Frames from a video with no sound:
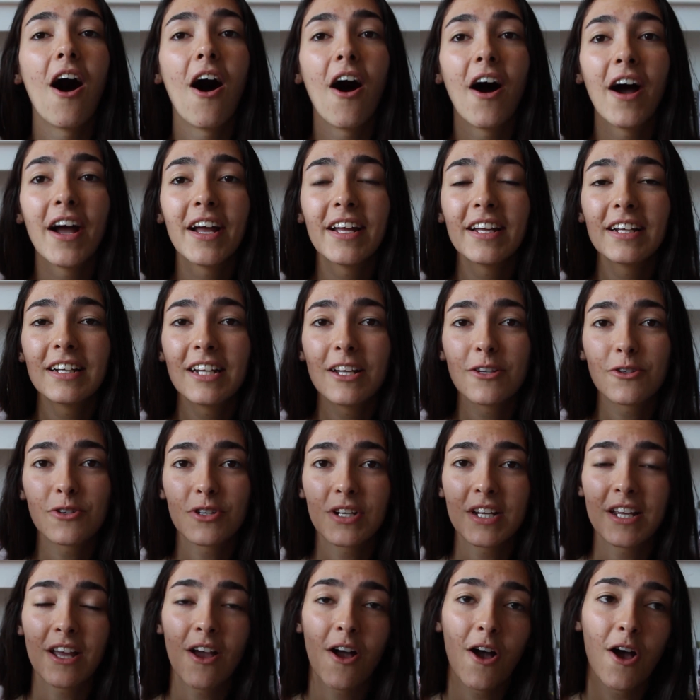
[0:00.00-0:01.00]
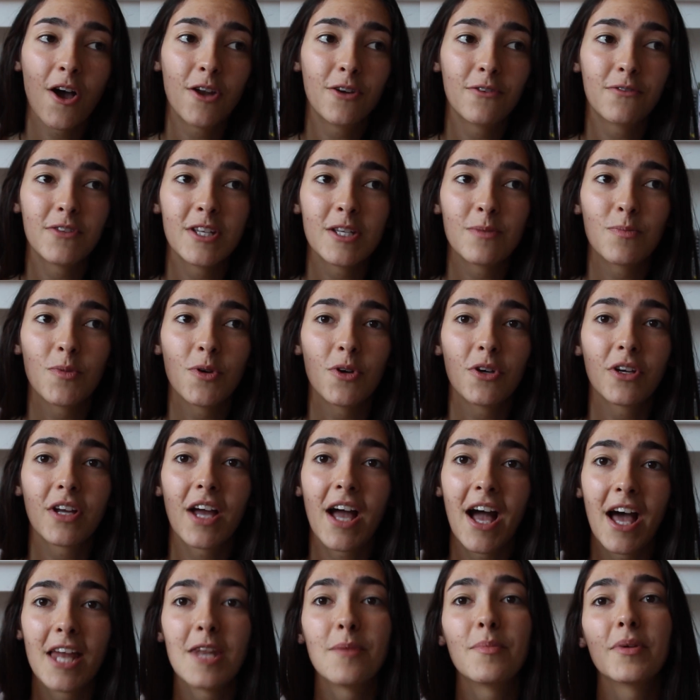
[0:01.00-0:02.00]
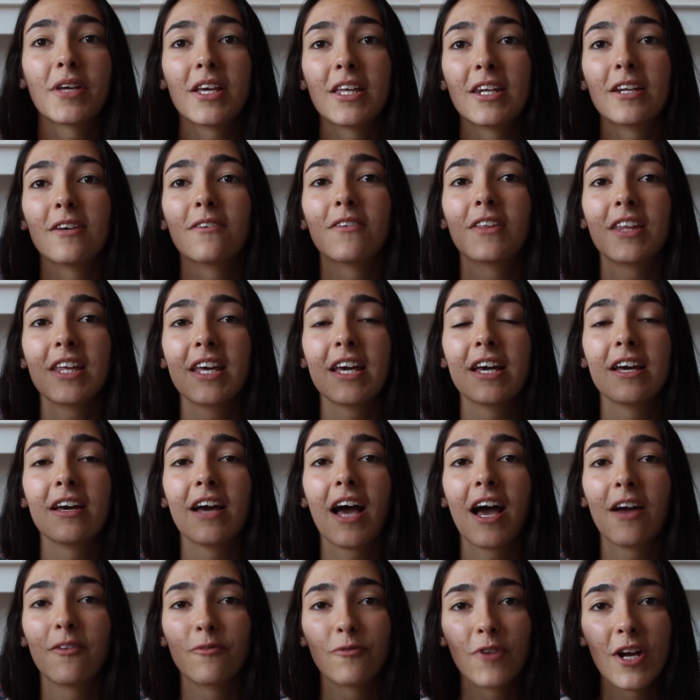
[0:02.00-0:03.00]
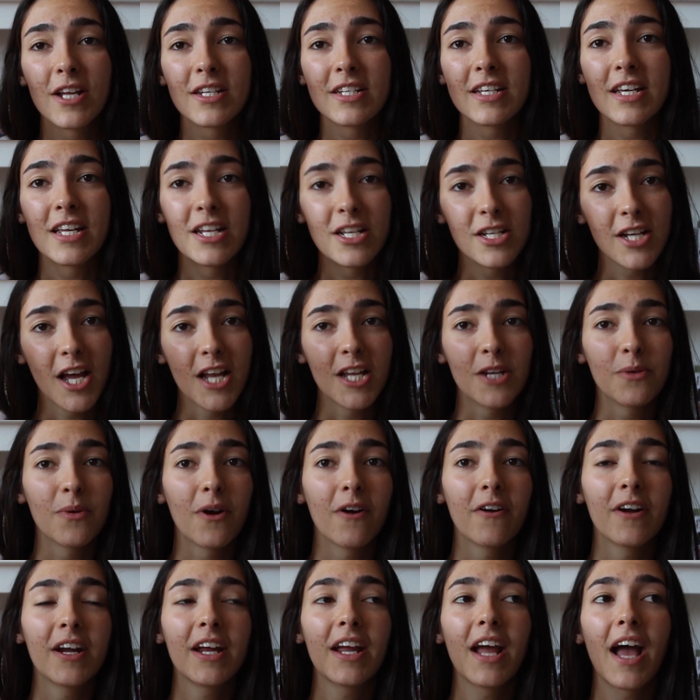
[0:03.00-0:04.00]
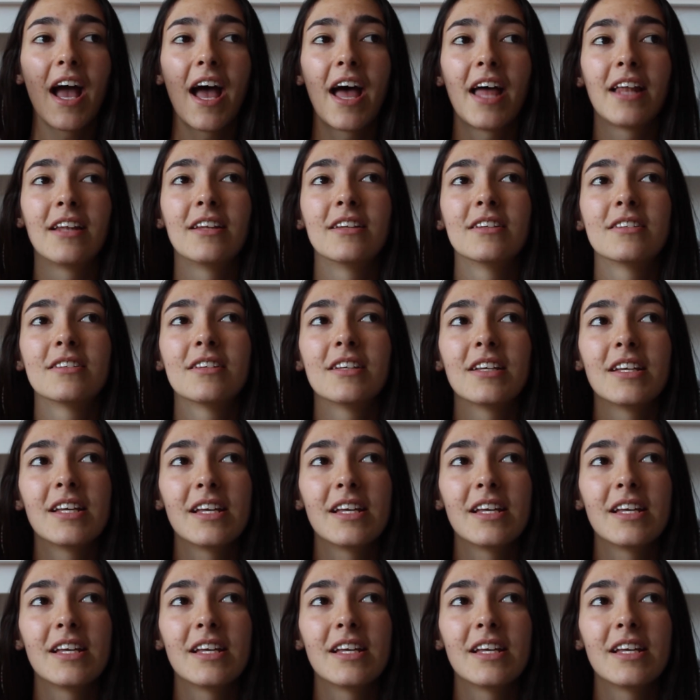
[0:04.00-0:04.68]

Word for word: I literally heard of this book at the beginning of the year and read it in January and